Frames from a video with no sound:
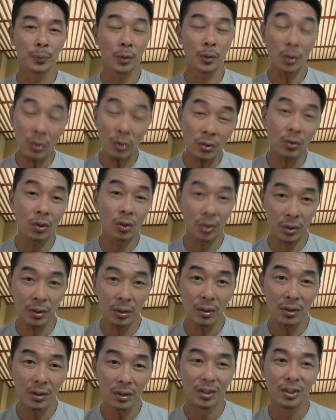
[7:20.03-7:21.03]

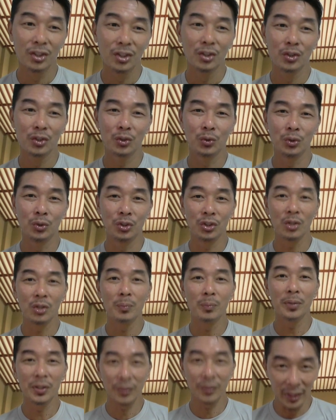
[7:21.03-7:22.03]
Proton to
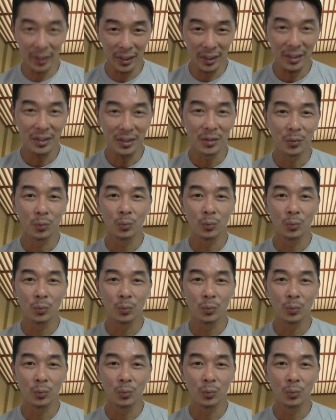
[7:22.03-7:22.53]
Nürburgring,